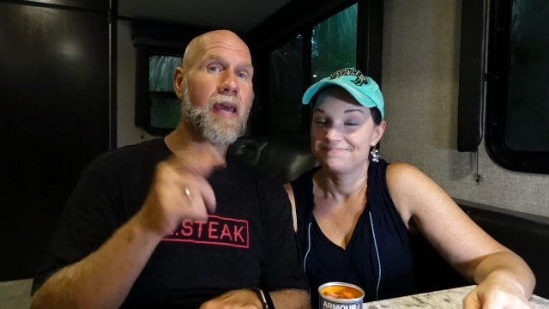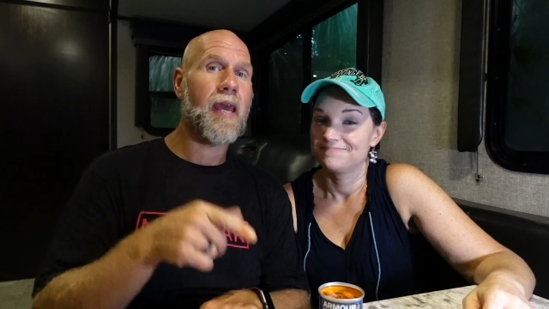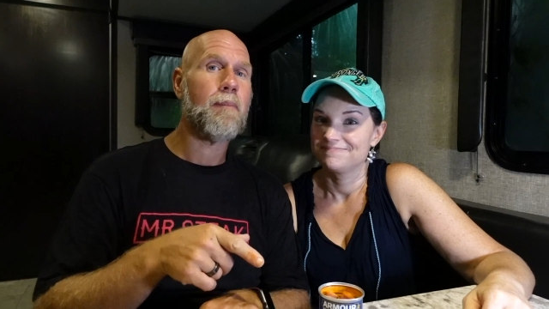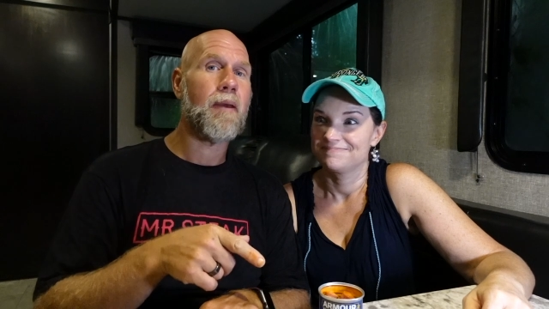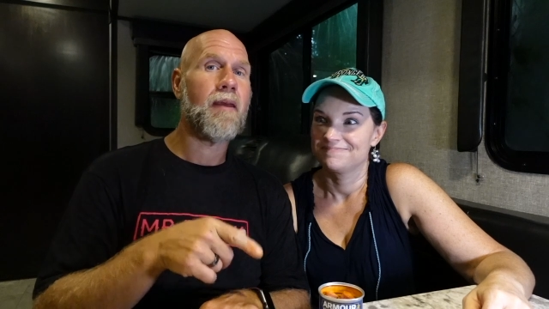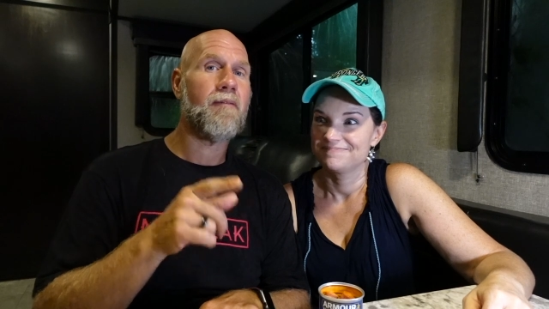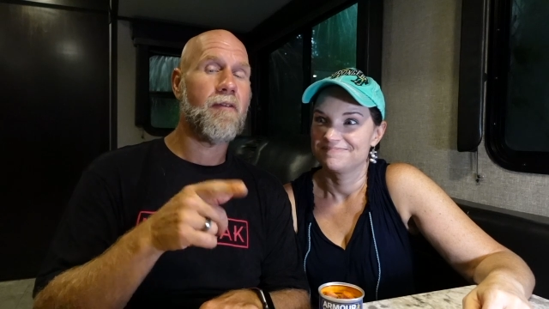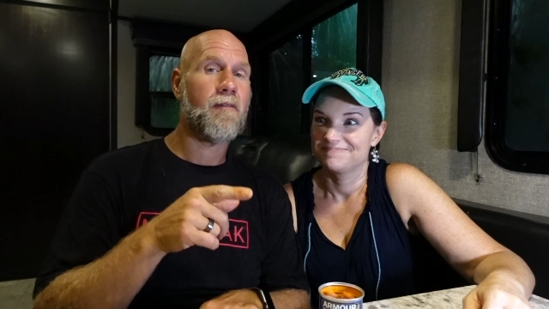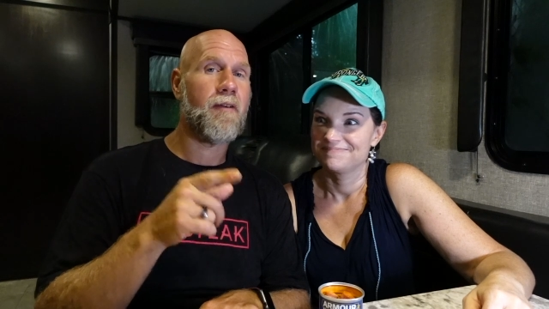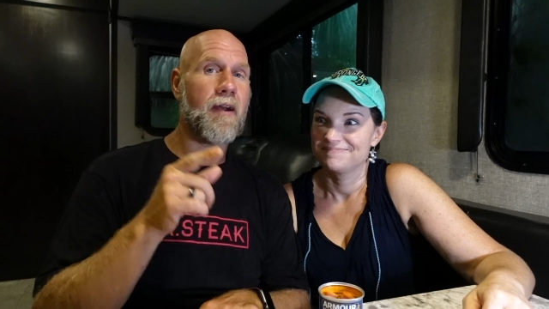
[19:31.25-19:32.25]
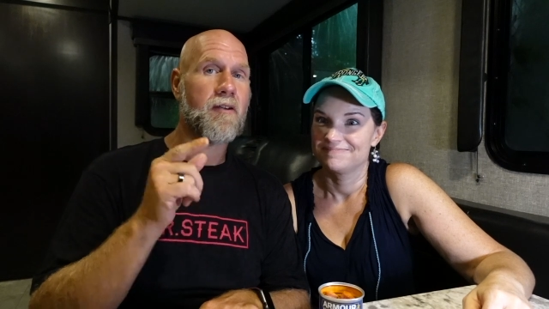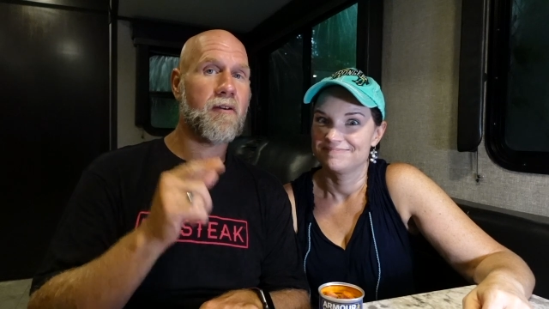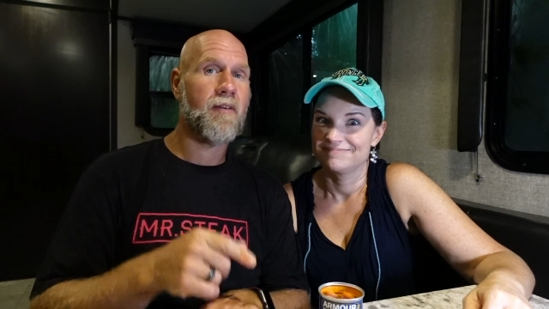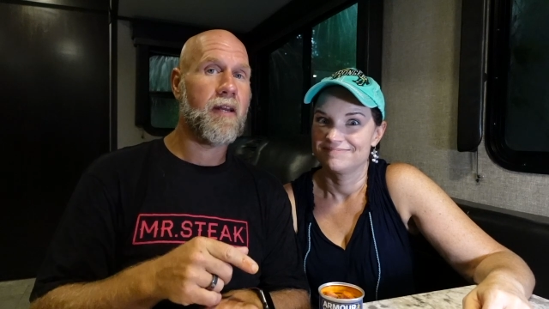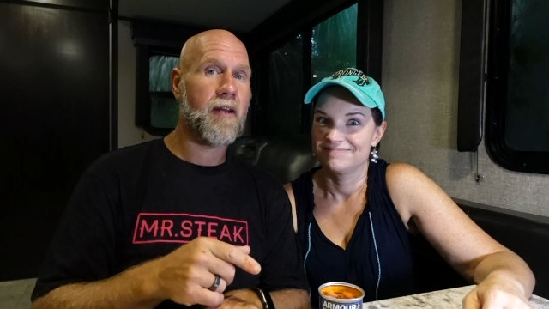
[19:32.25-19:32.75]
Speaker 1: Camping Fear Factory
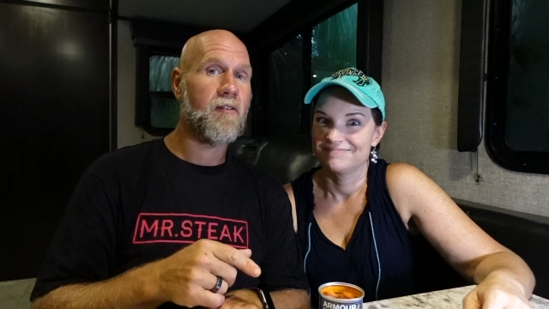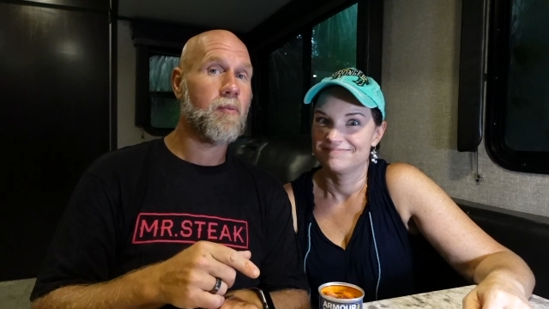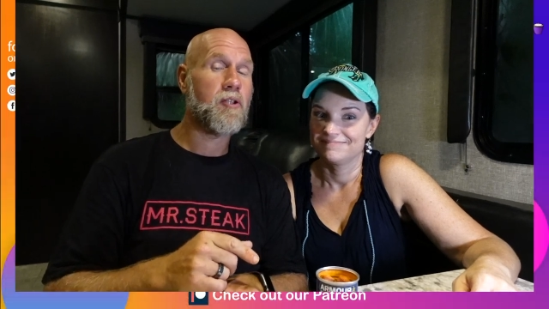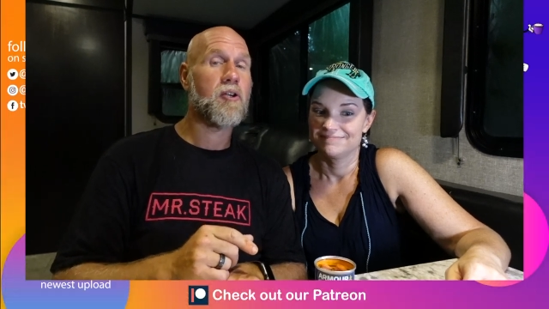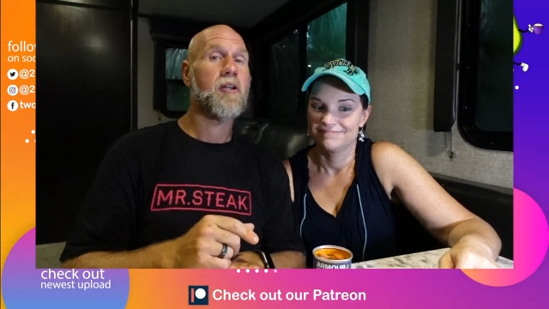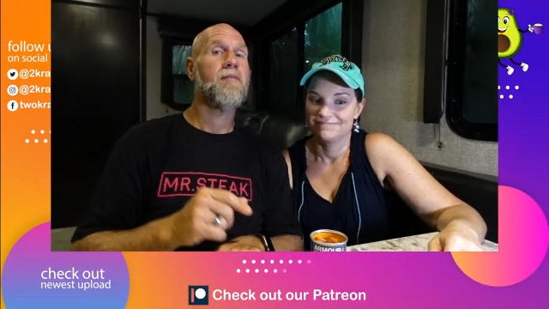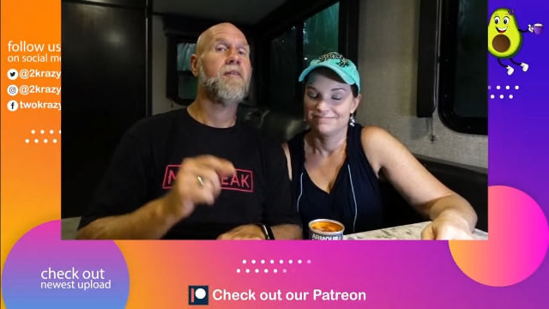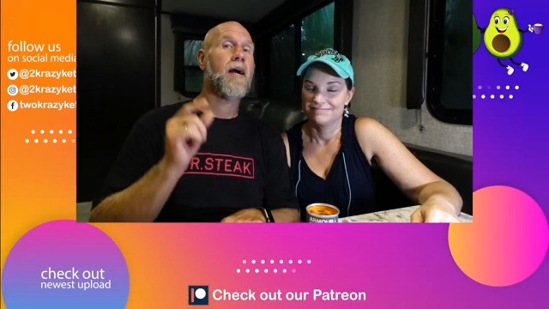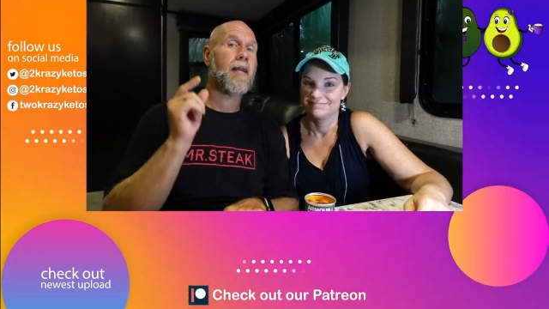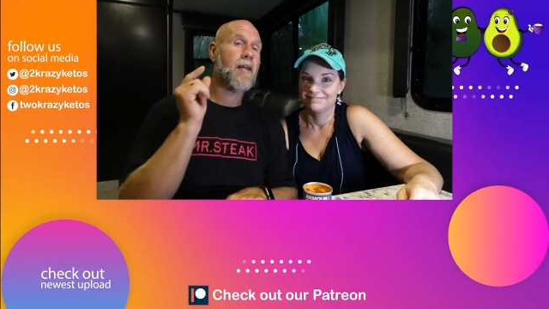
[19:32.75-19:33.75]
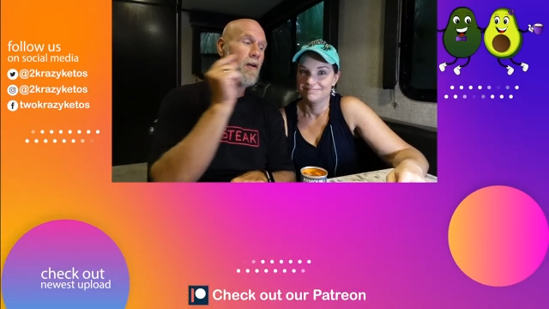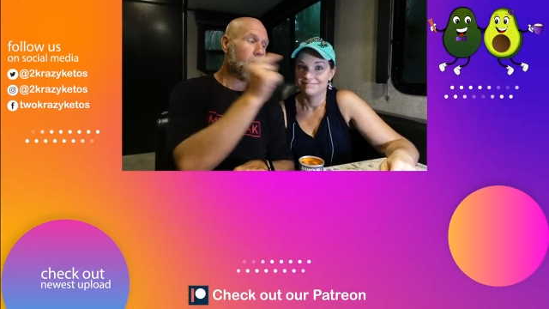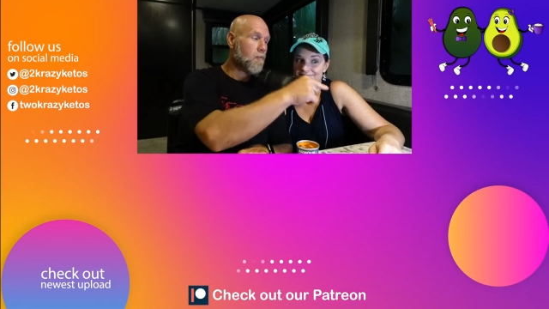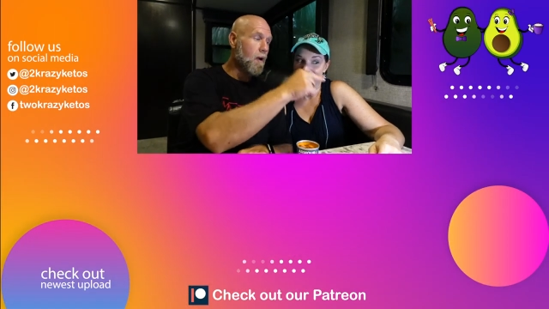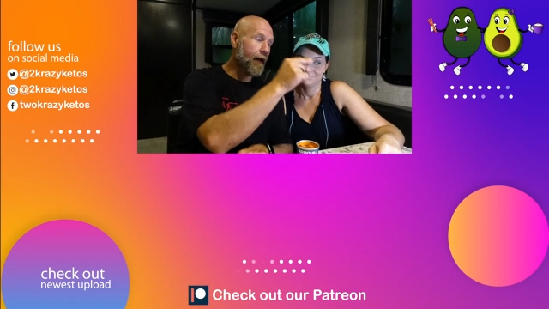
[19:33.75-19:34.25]
videos, which you're going to find
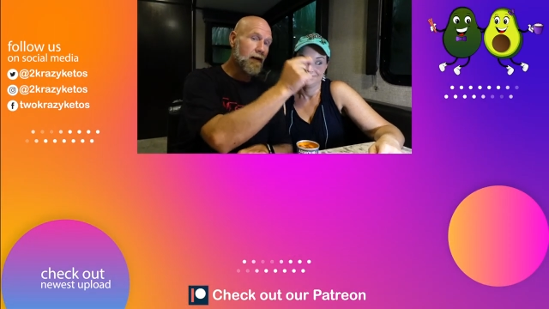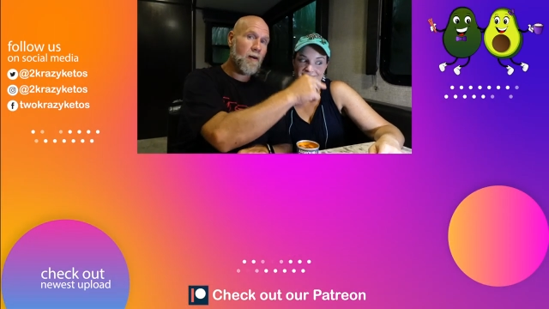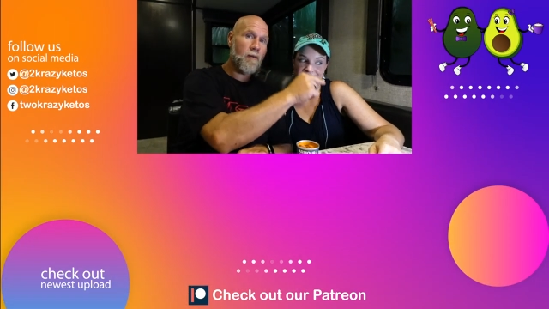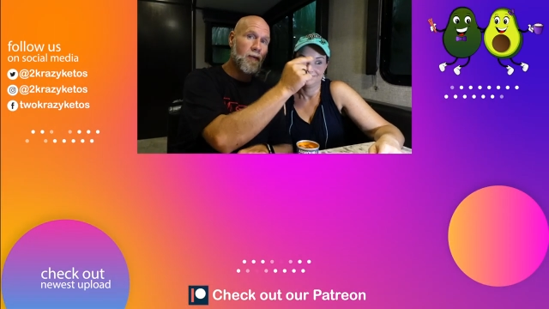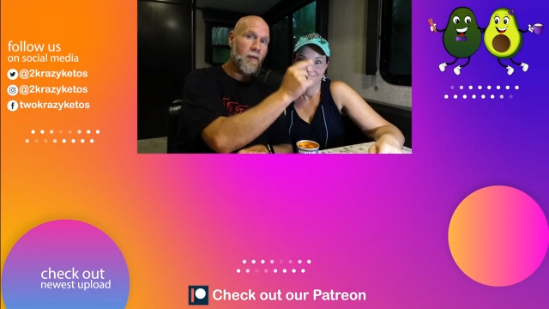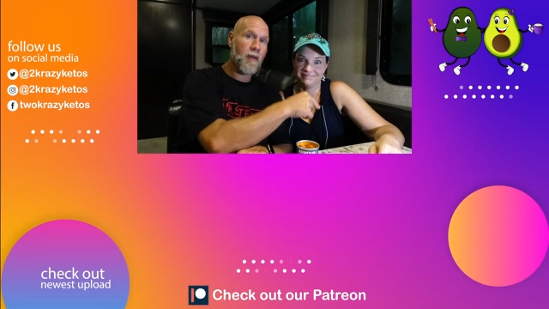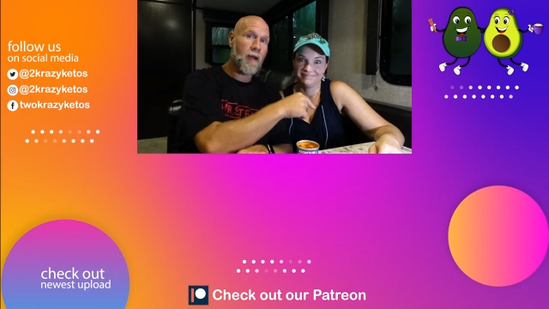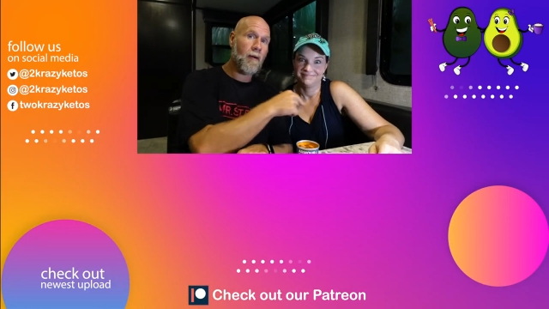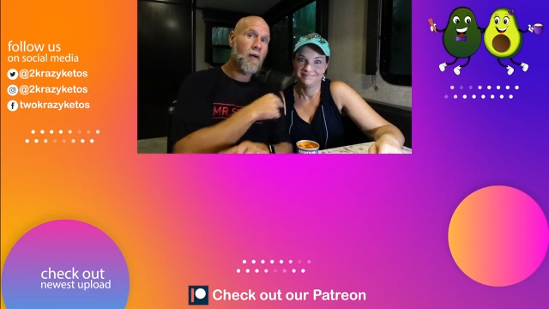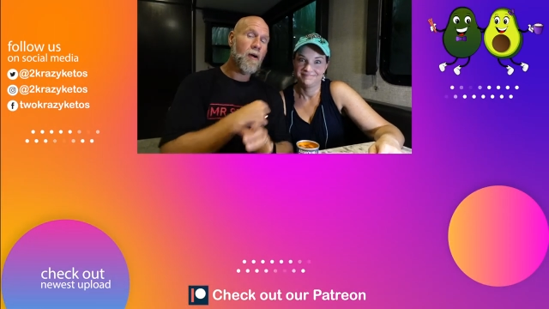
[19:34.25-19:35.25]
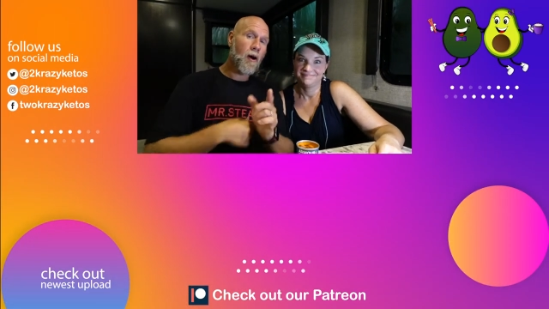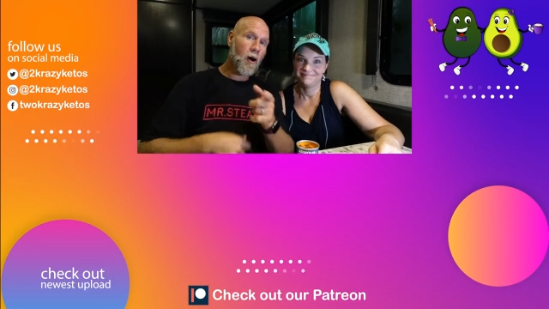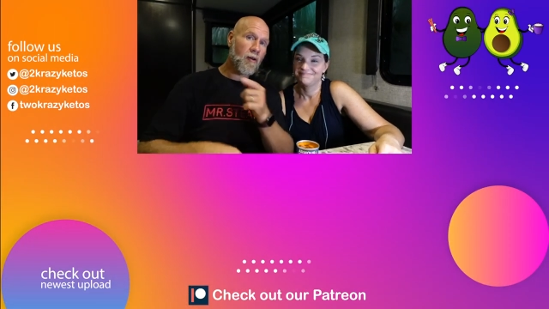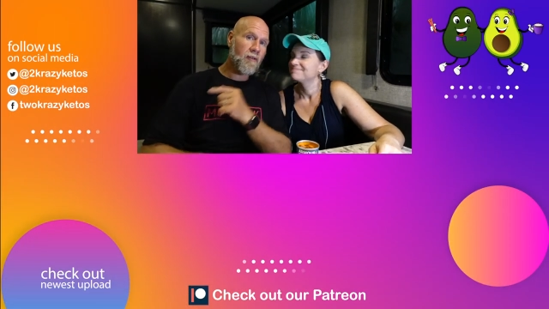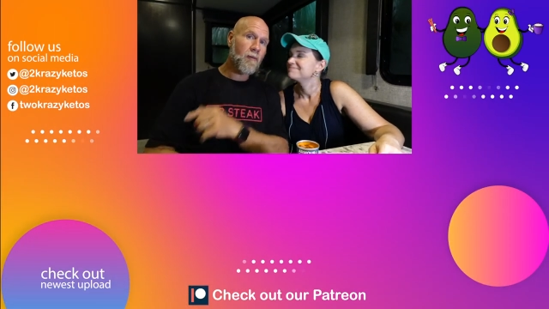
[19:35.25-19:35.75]
right over there.
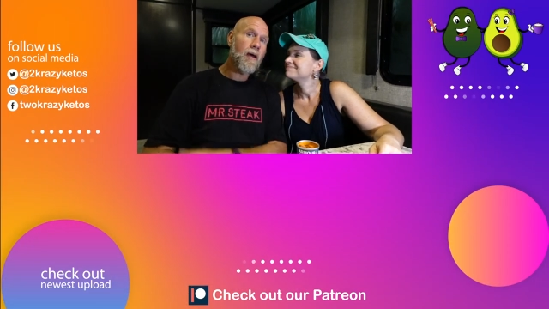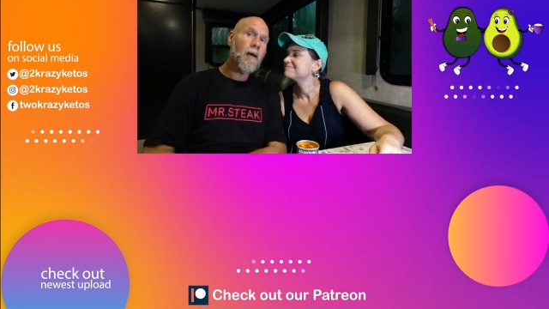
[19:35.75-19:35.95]
Also,